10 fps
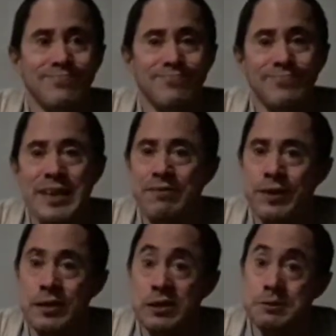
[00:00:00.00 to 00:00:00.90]
Even
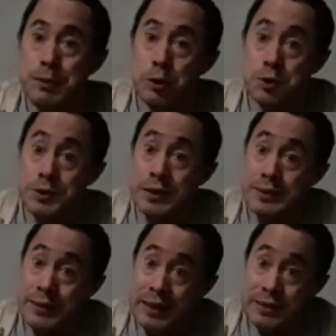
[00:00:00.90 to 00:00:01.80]
in the spiritual sense,
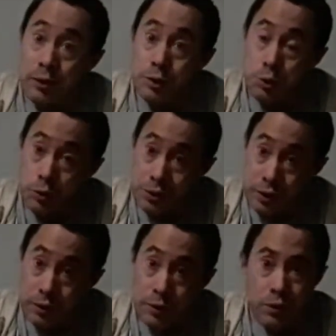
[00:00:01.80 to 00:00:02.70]
and that's also a
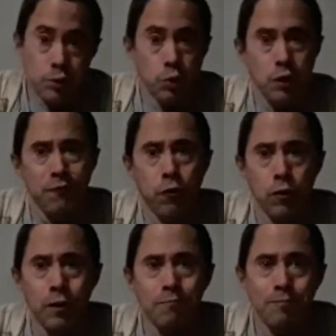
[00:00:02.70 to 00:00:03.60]
sin. So
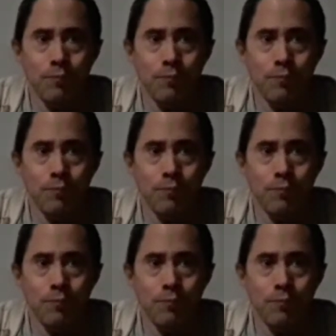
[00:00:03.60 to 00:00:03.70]
therefore,